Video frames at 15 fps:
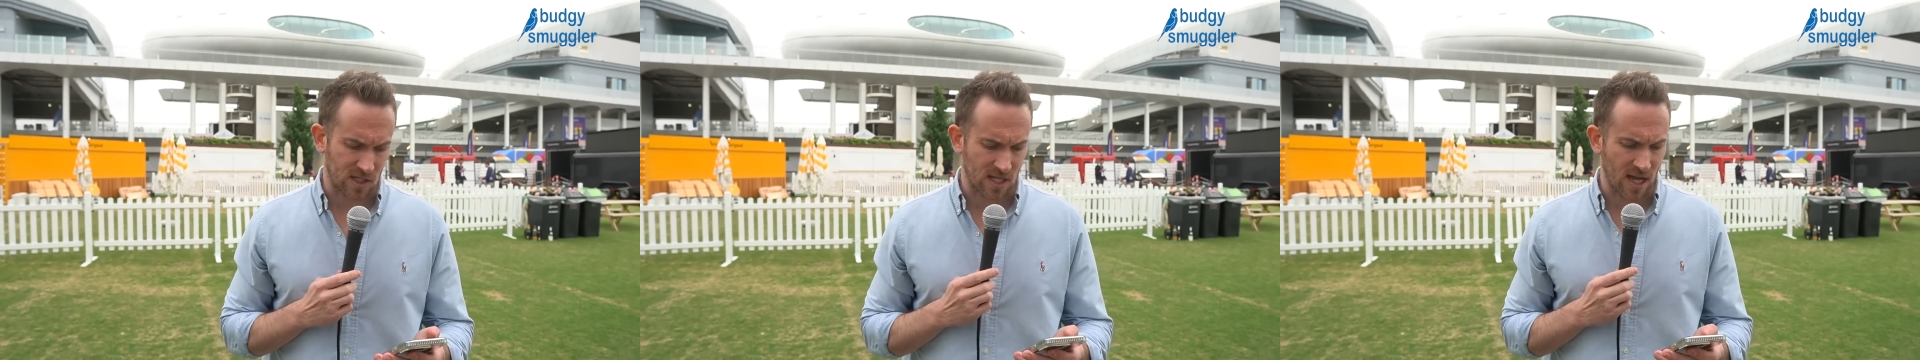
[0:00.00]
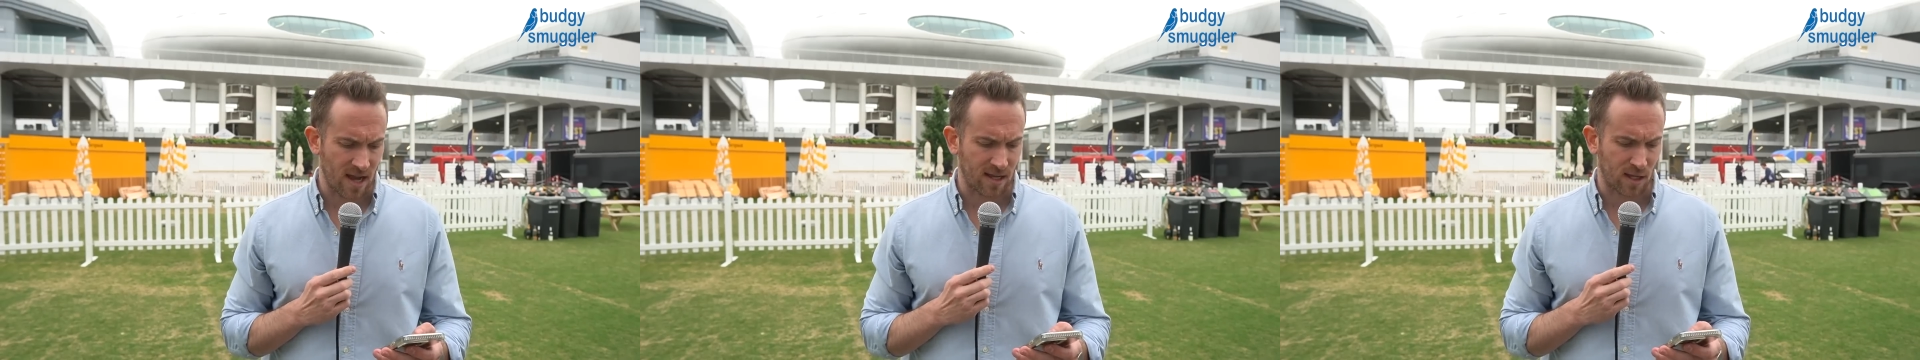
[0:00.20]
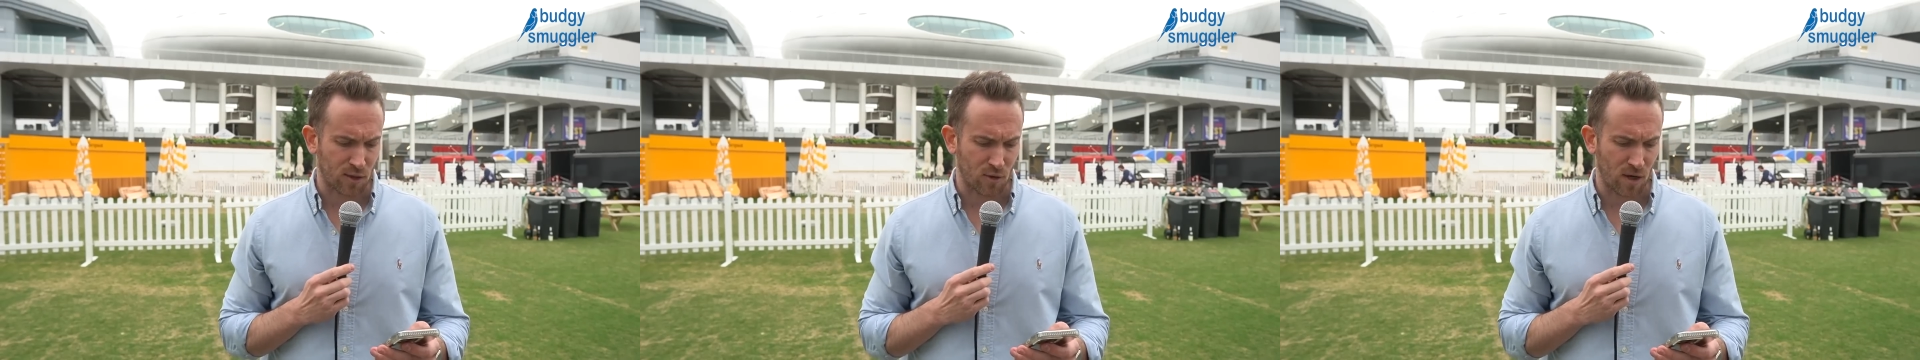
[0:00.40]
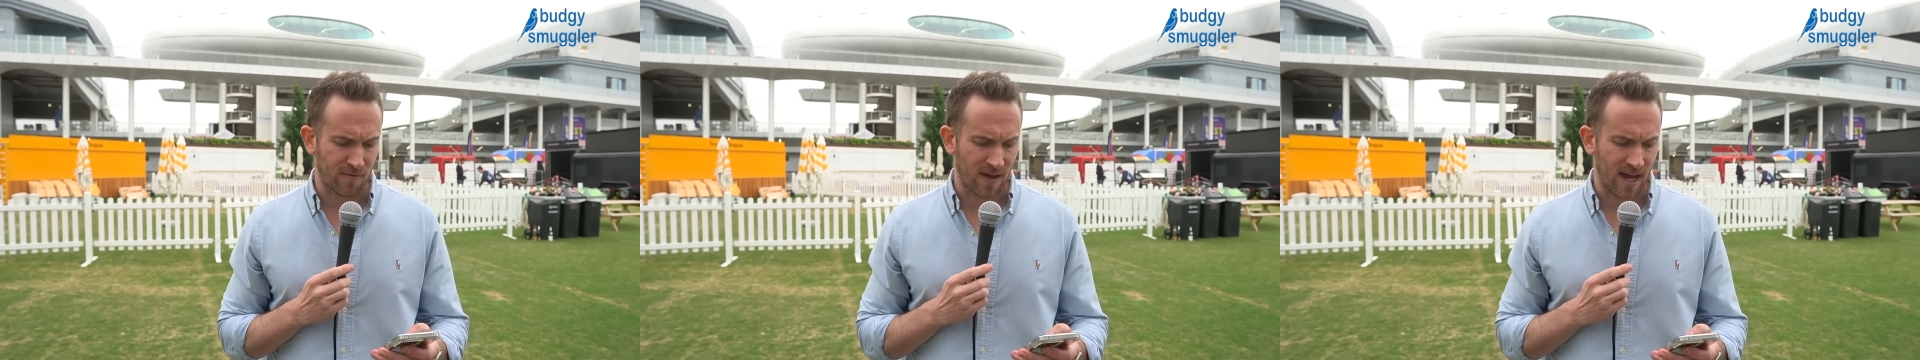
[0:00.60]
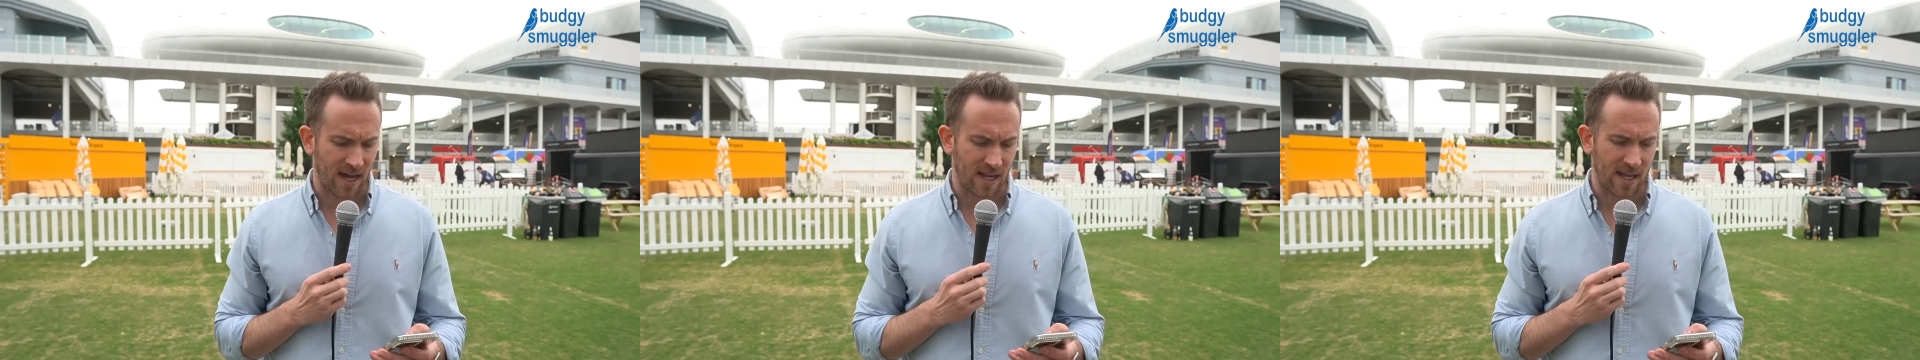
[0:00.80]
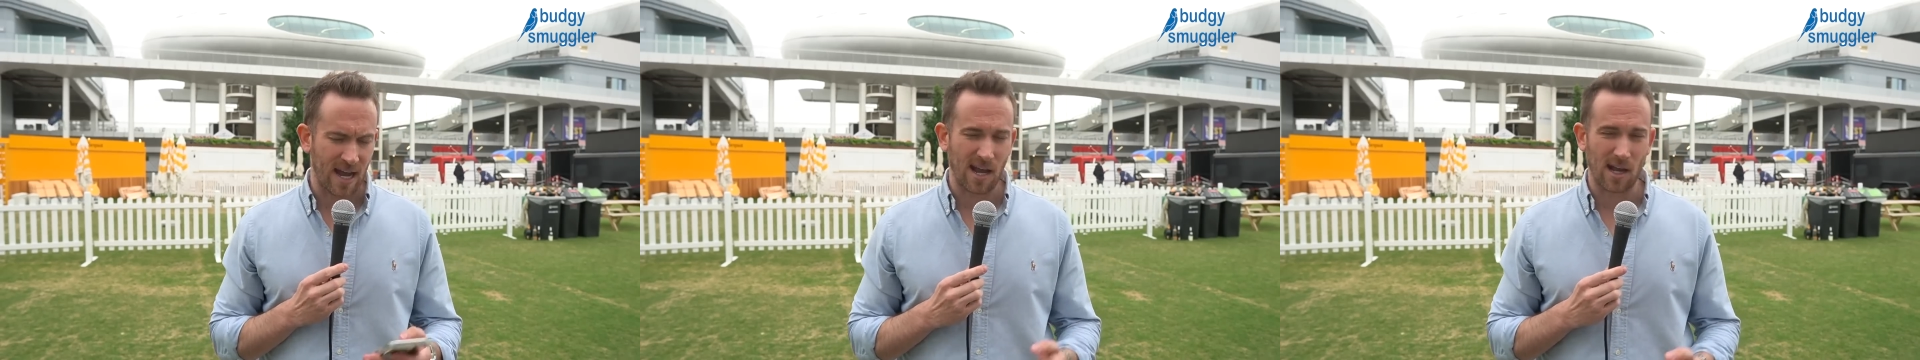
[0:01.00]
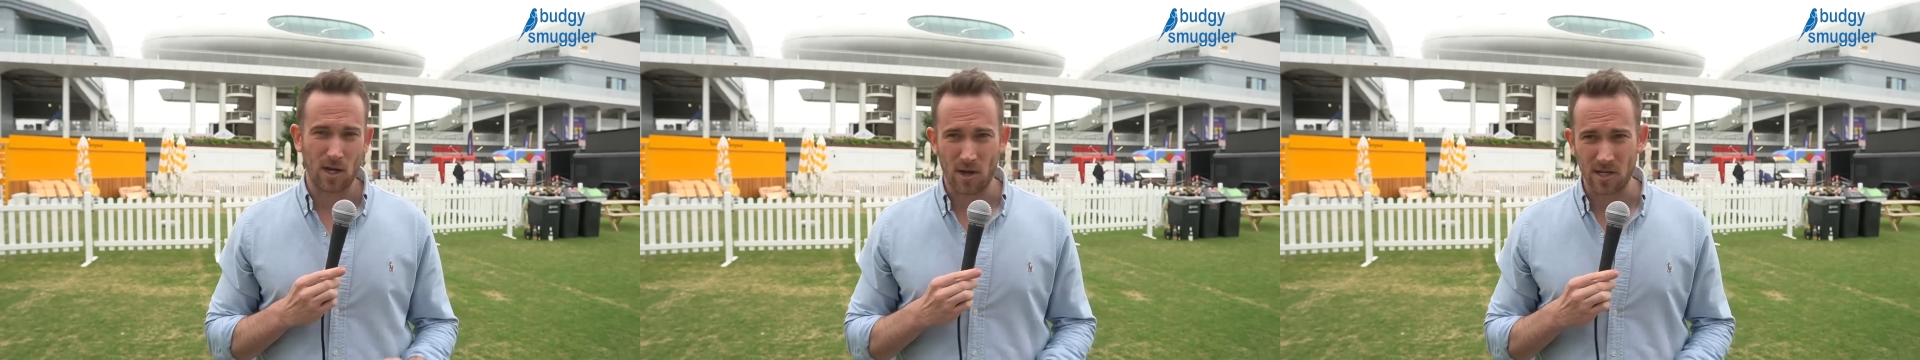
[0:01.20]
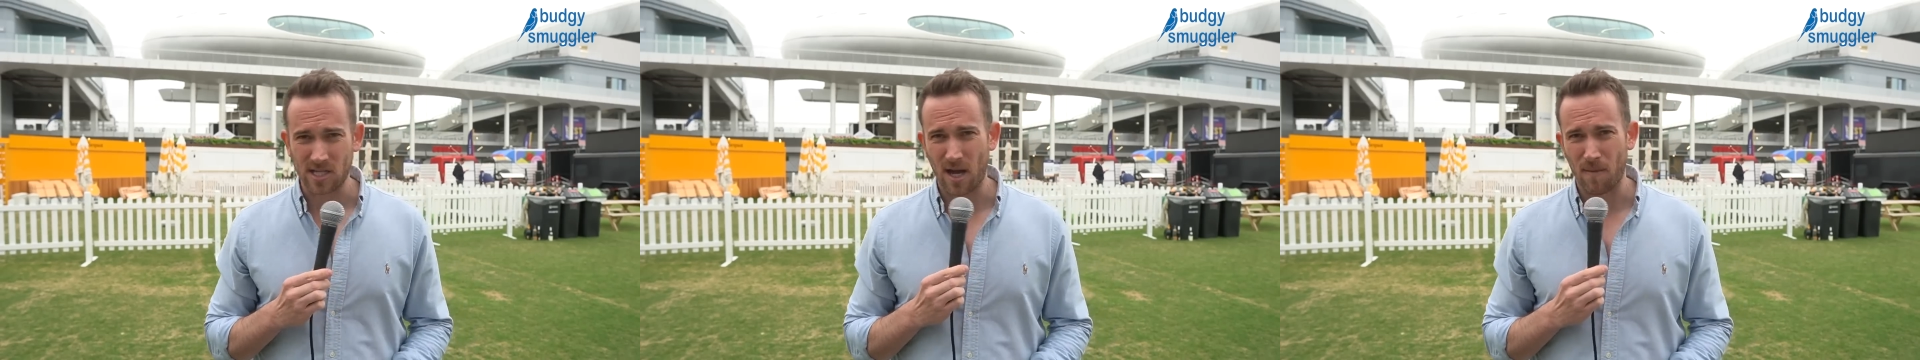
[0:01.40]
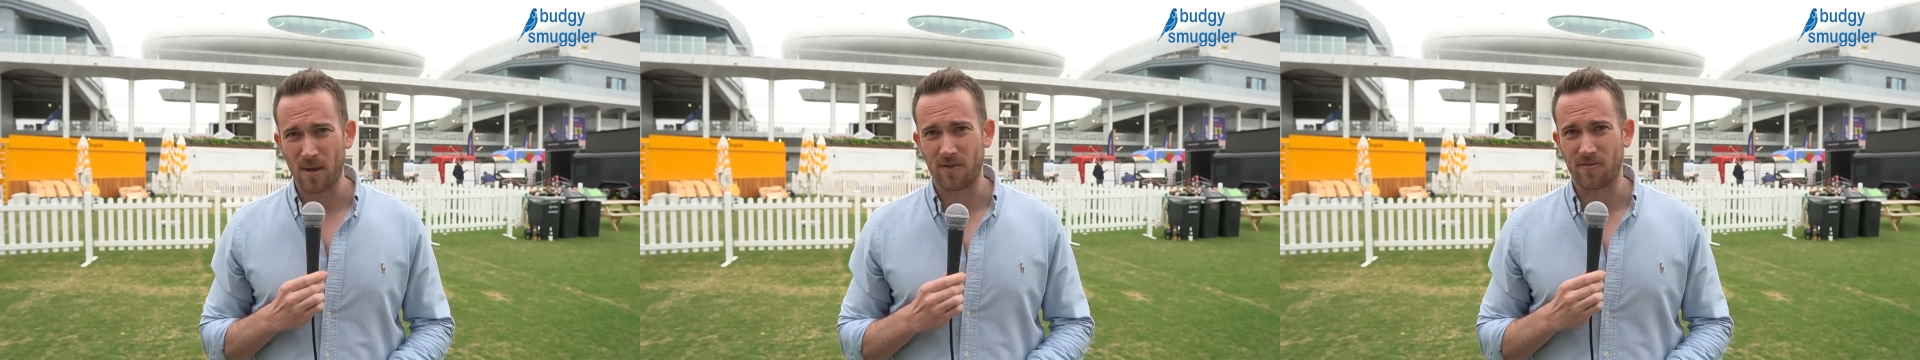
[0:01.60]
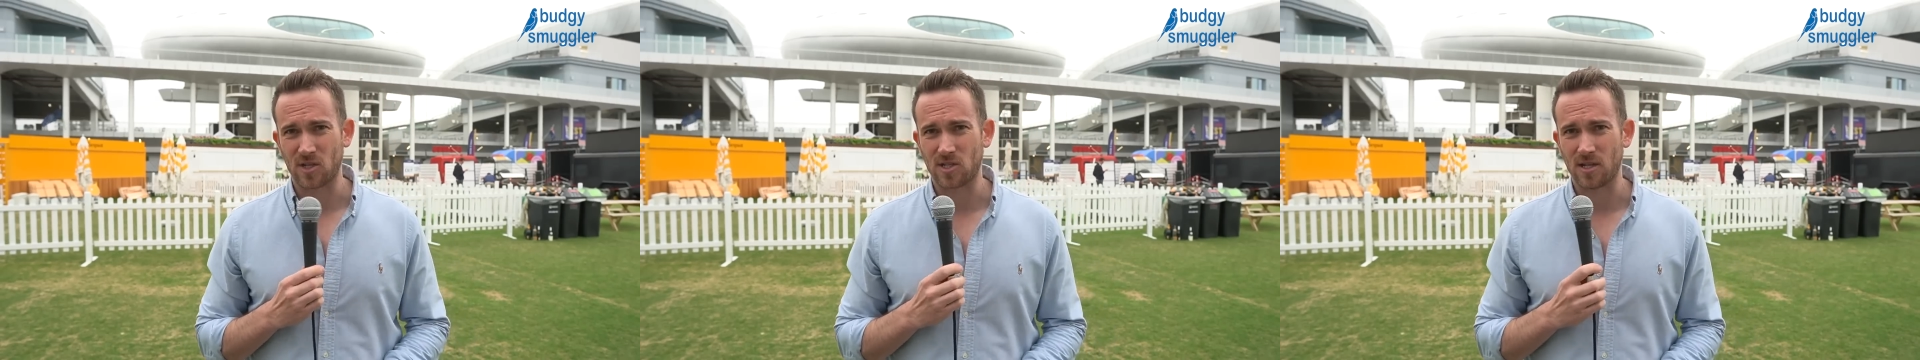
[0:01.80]
Stark had 3 for 88. A nice
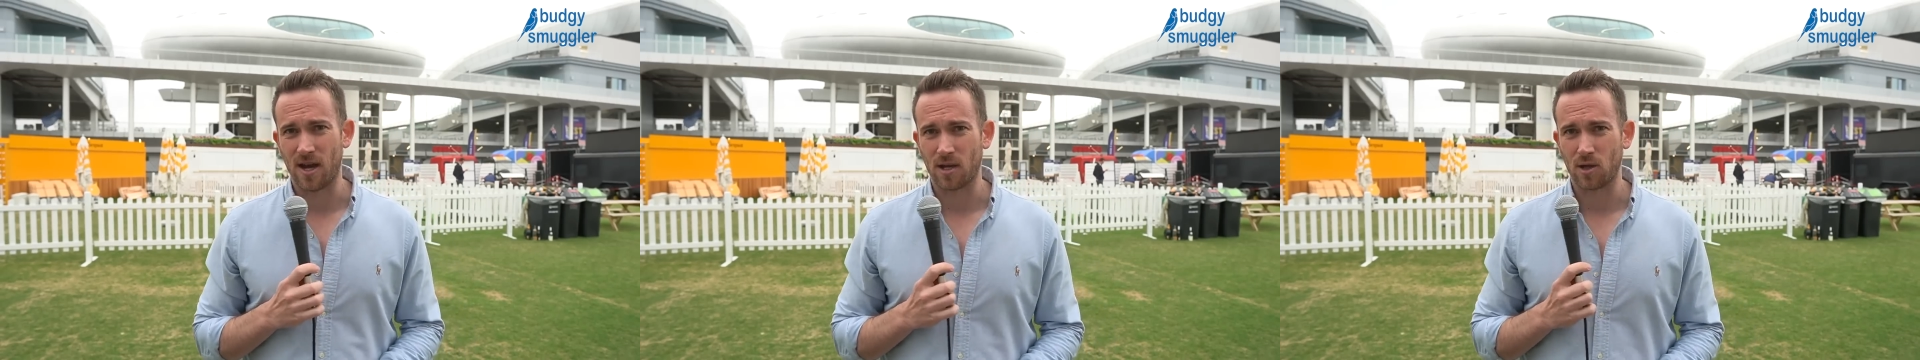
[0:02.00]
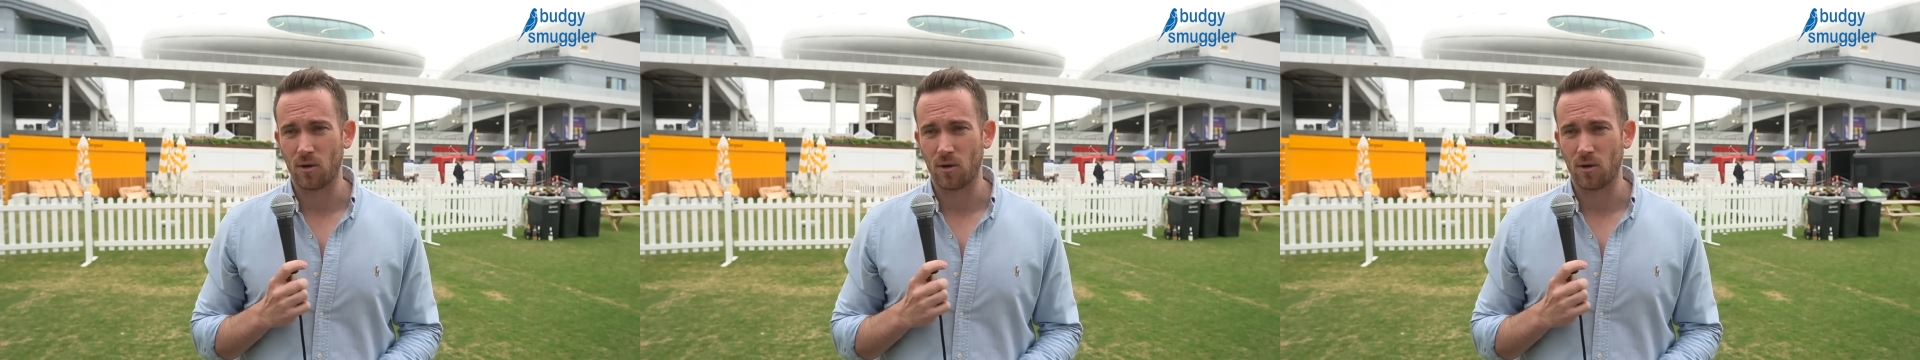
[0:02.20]
comeback for Stark,